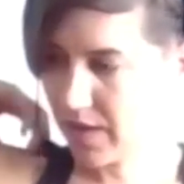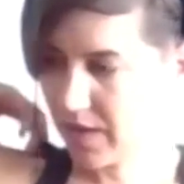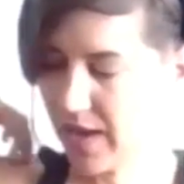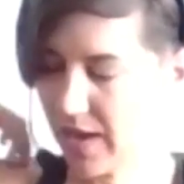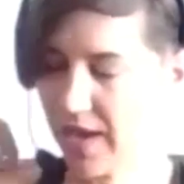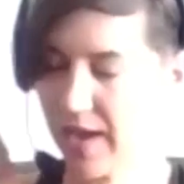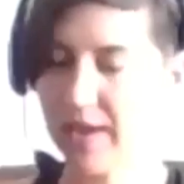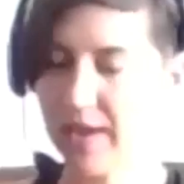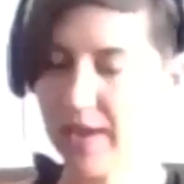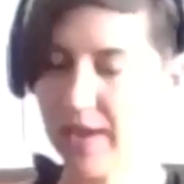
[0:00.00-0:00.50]

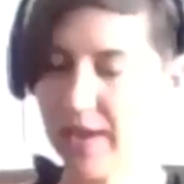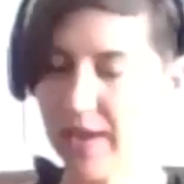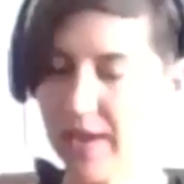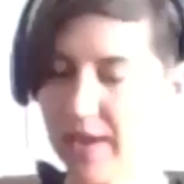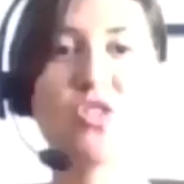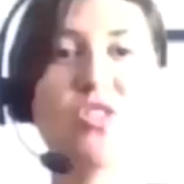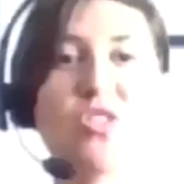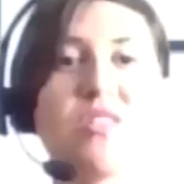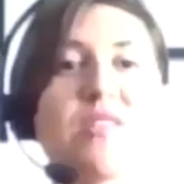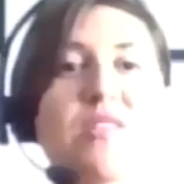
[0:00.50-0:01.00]
And
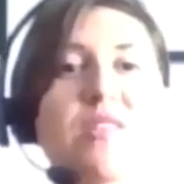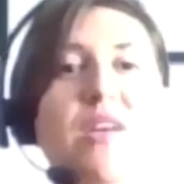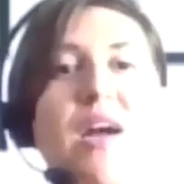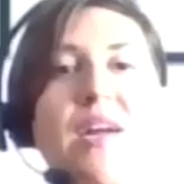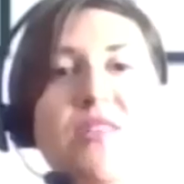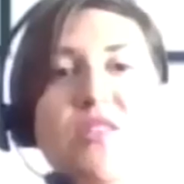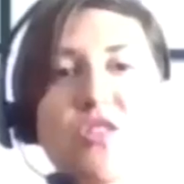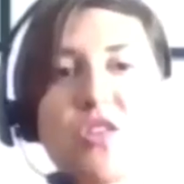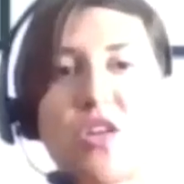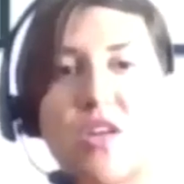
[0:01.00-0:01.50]
switching
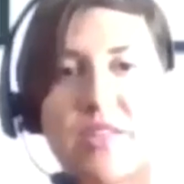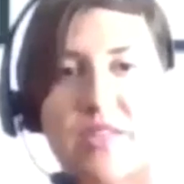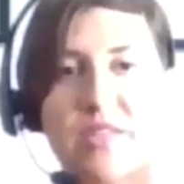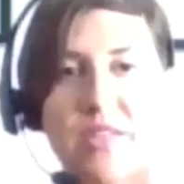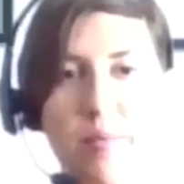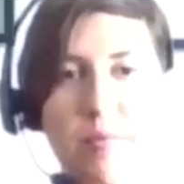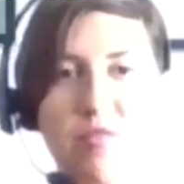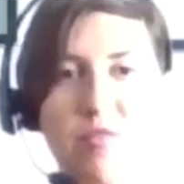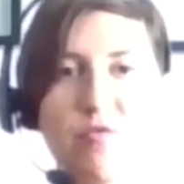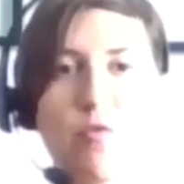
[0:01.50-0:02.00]
sides. Good.
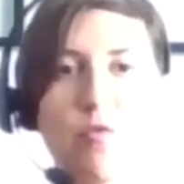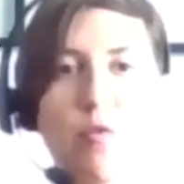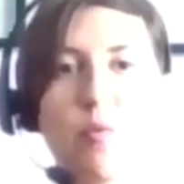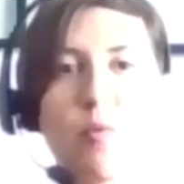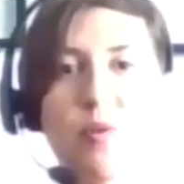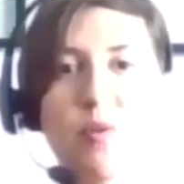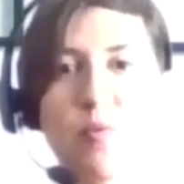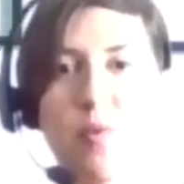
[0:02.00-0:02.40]
Coming forward.